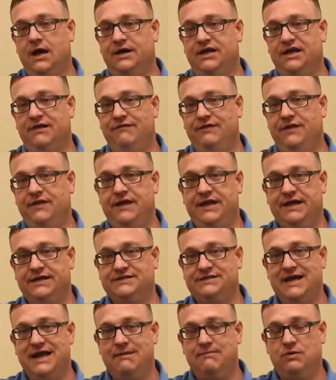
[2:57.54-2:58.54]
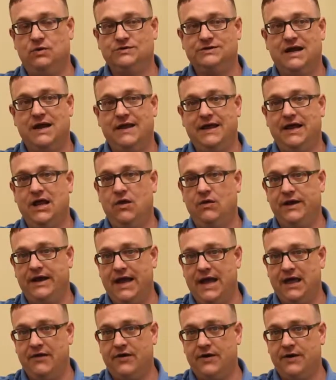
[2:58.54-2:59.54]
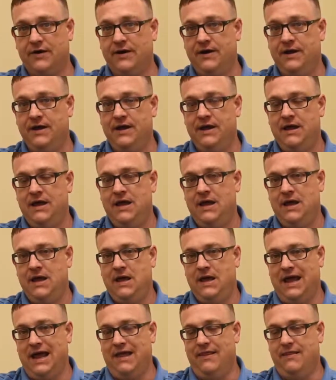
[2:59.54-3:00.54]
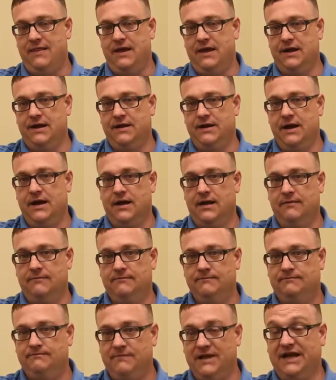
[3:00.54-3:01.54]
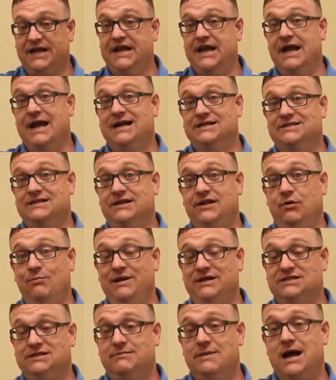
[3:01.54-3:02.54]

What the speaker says: give you the examples, how they go together. And then, again, I said there'll be some